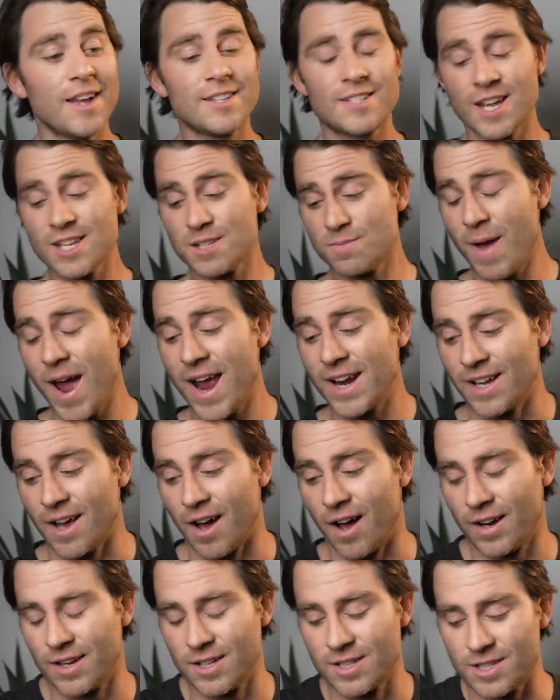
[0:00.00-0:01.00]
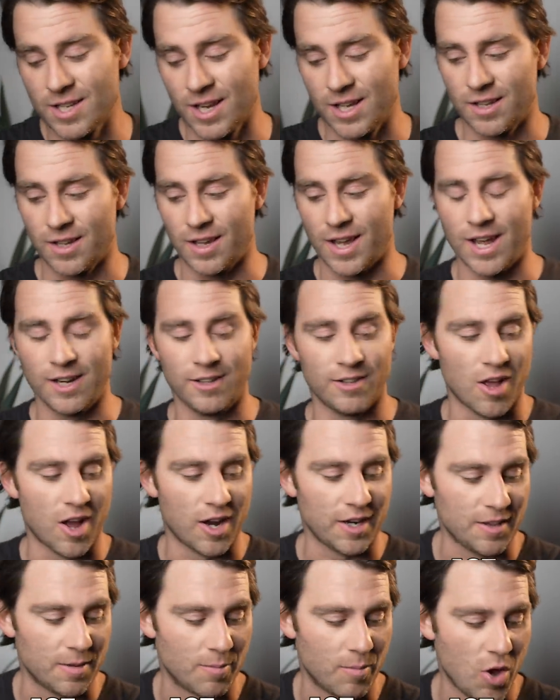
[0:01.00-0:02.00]
It's Tasmania. I can see the
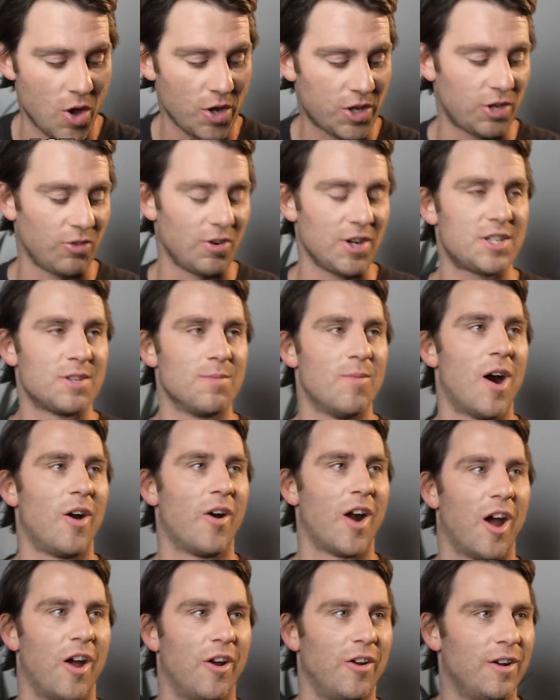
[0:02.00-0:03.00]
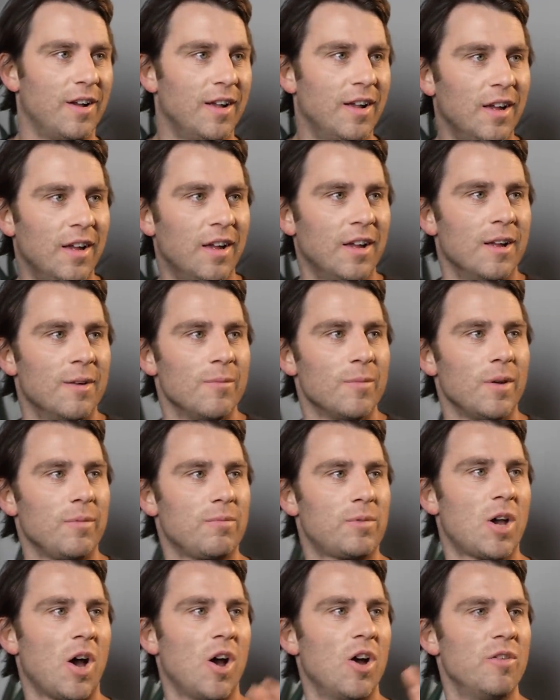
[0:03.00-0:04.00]
headline in the Mercury tomorrow.
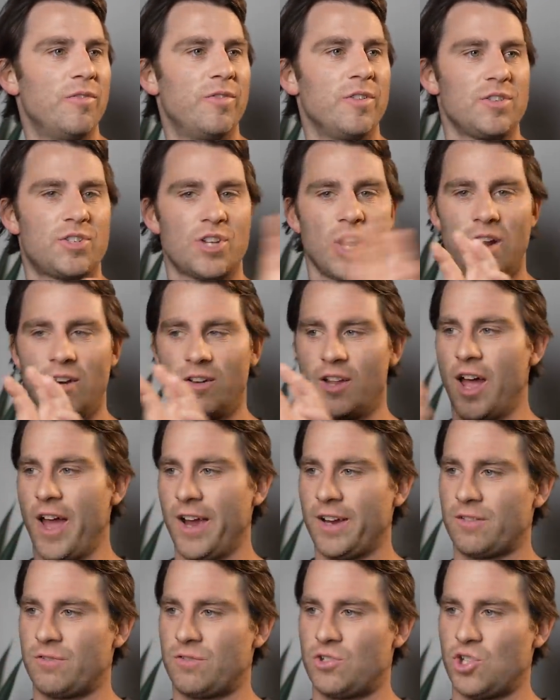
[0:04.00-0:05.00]
COVID don't like